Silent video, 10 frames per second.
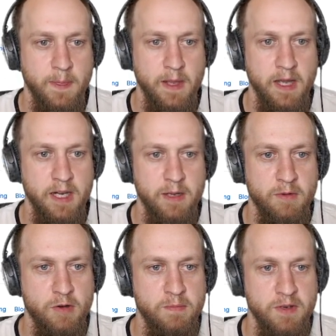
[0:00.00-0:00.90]
and I'm
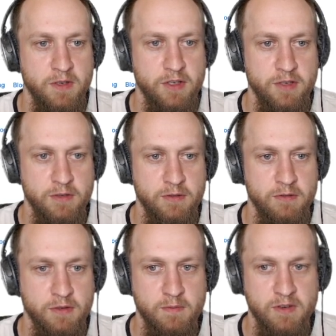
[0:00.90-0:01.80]
open to
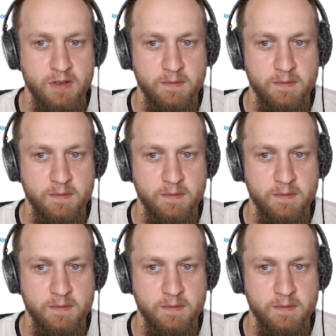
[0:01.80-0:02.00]
do more.